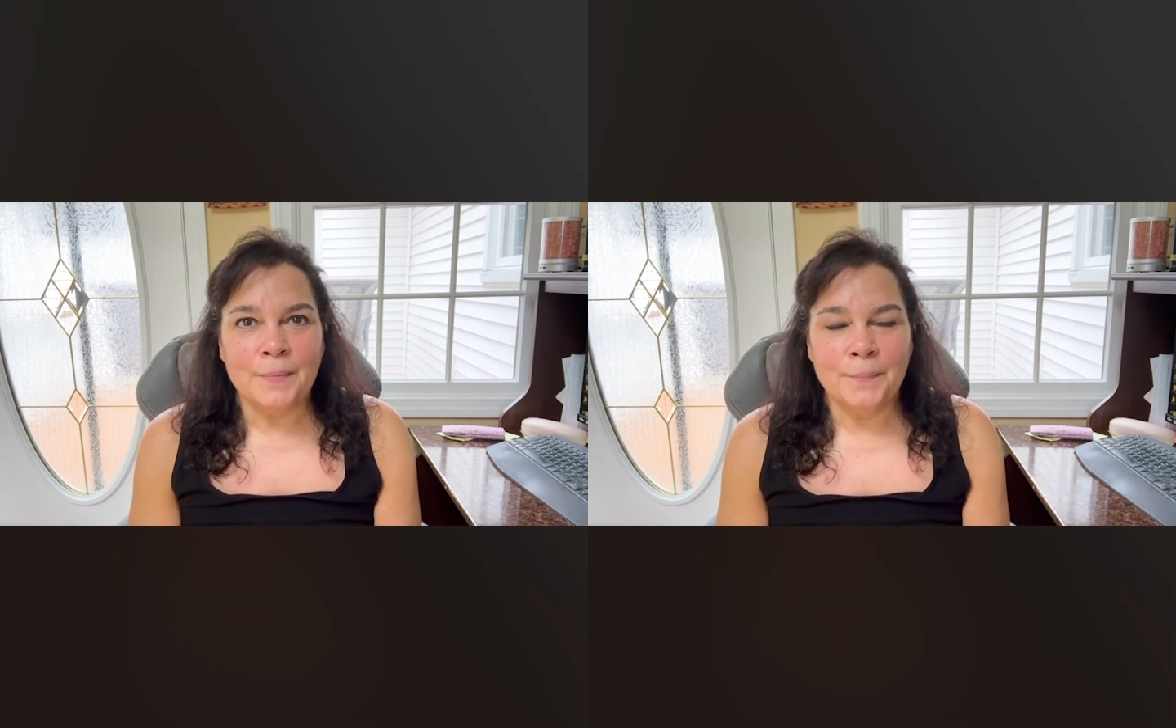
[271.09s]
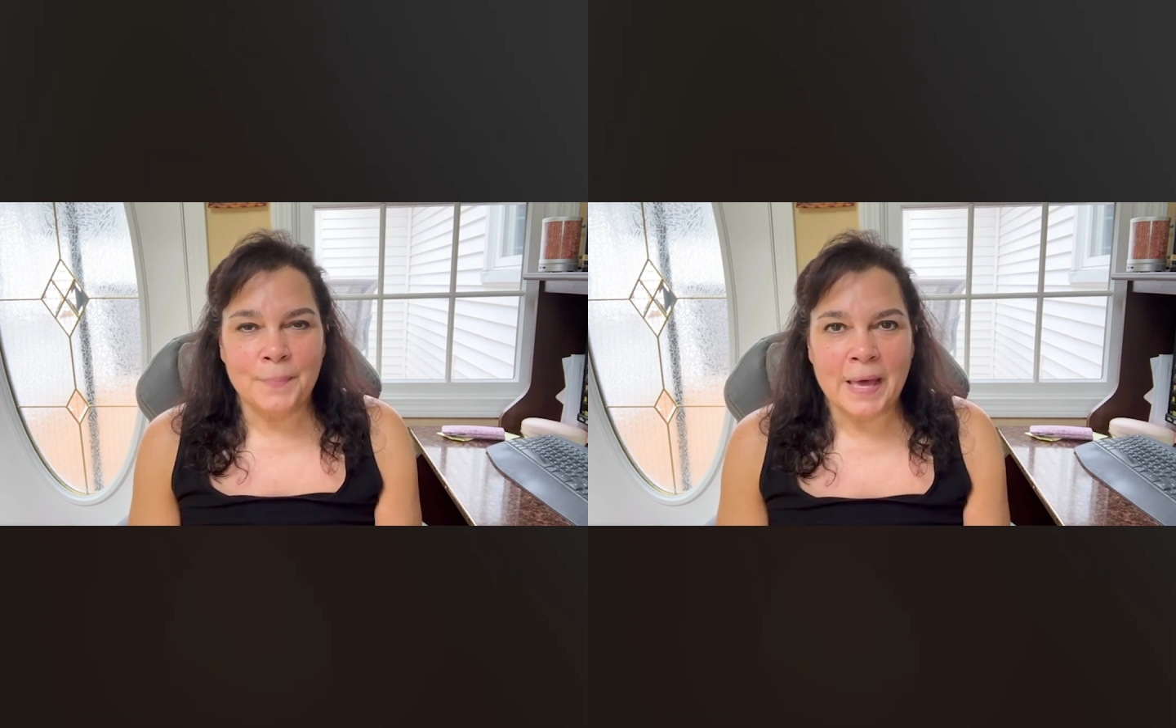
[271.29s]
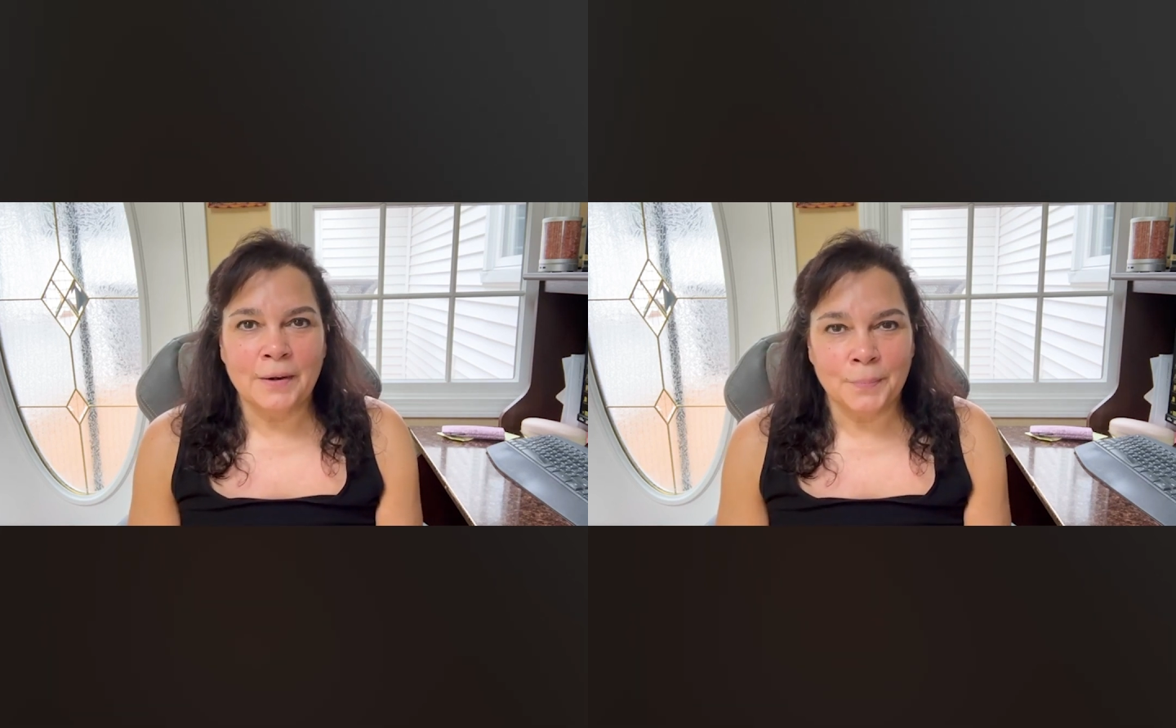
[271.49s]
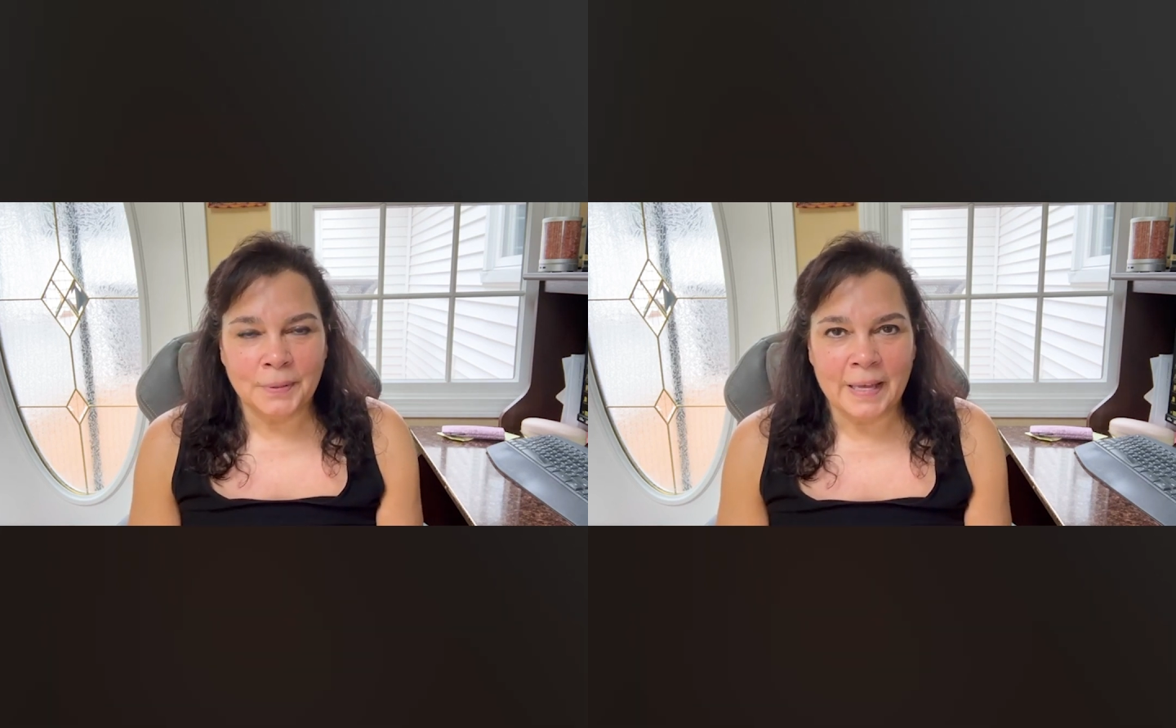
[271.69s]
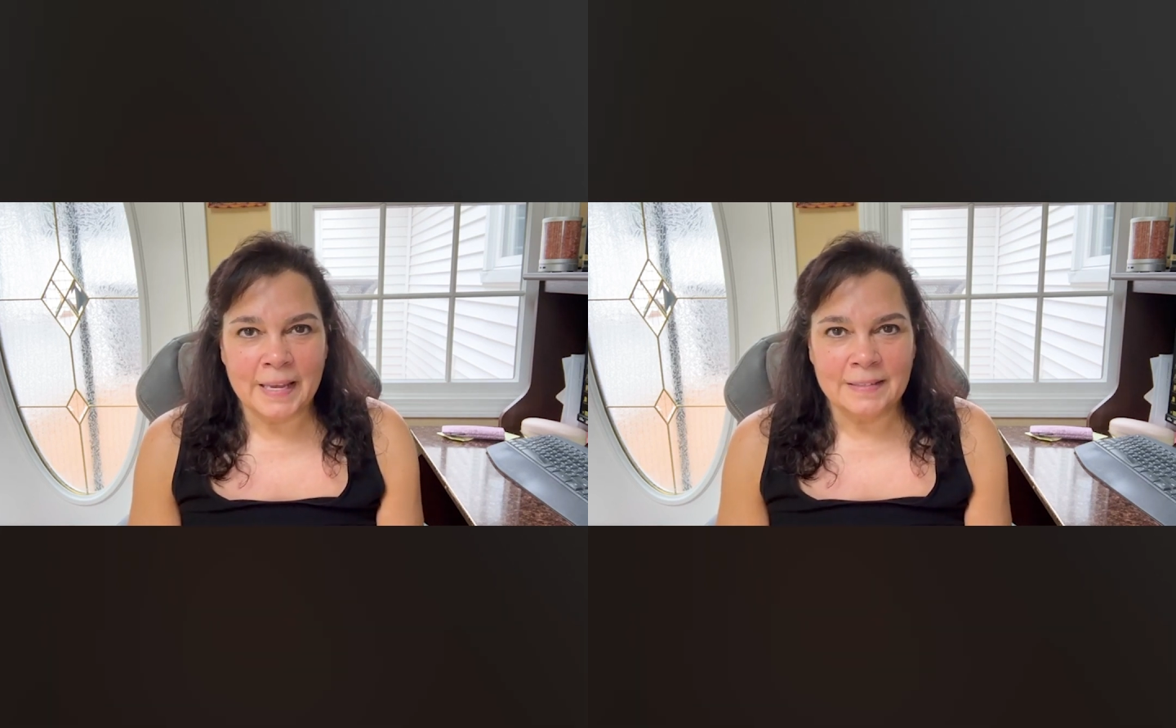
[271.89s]
better
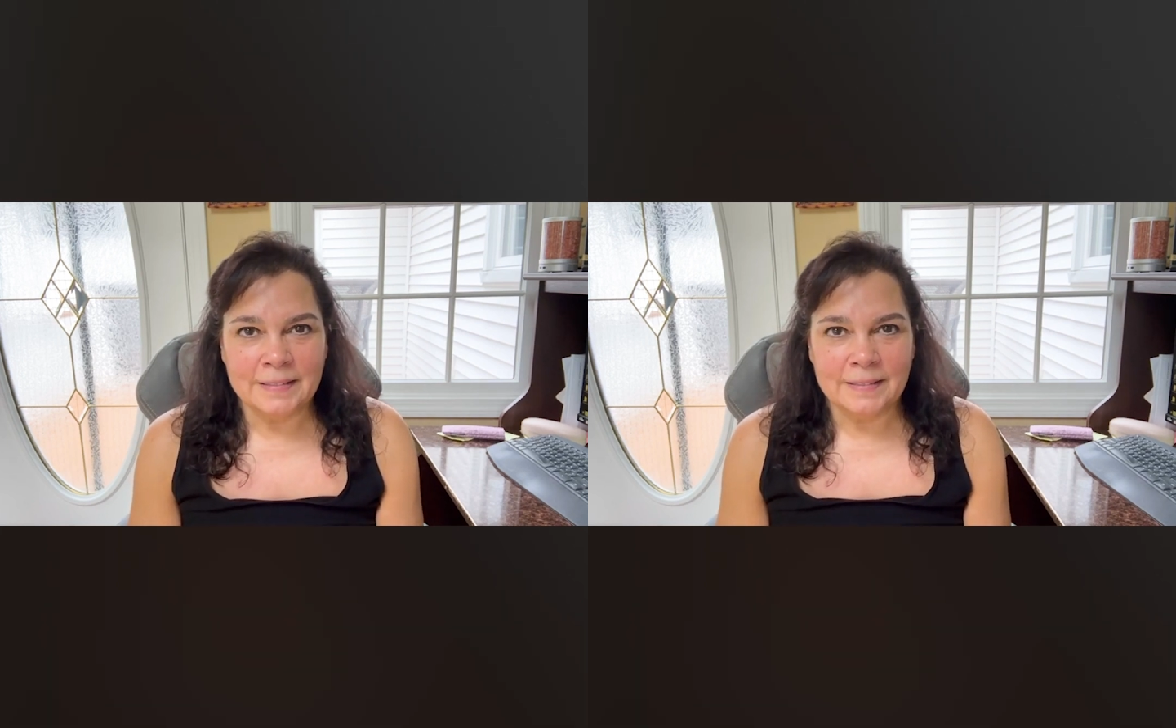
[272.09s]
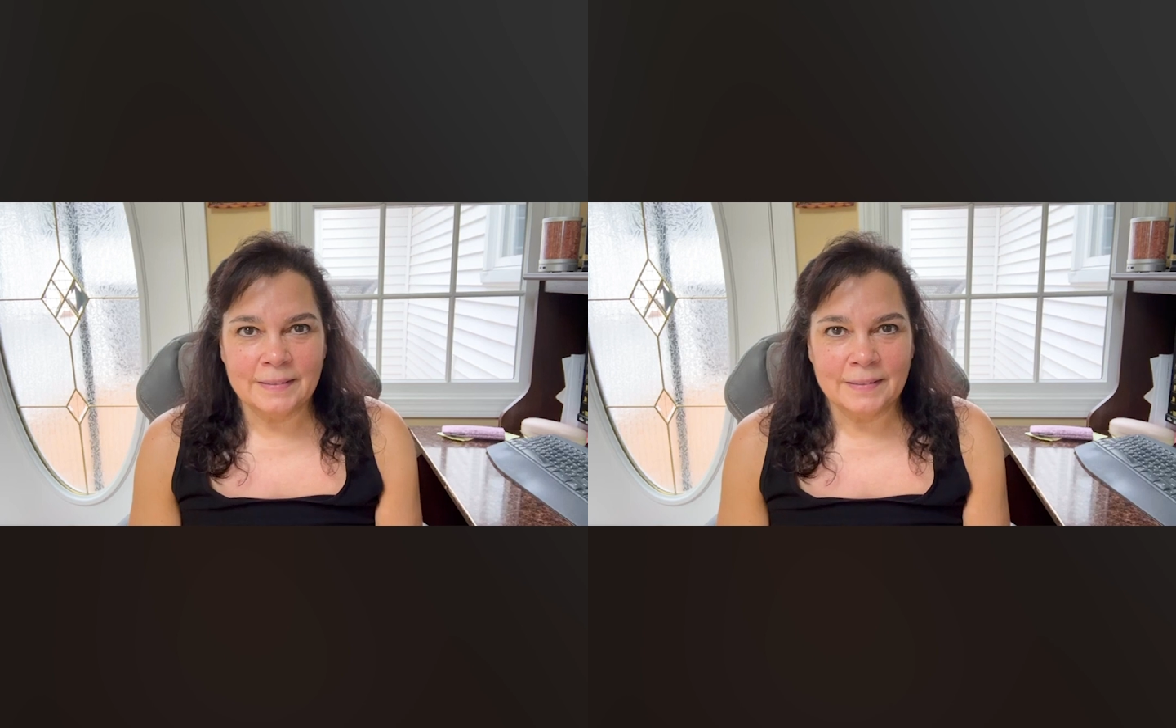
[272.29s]
place.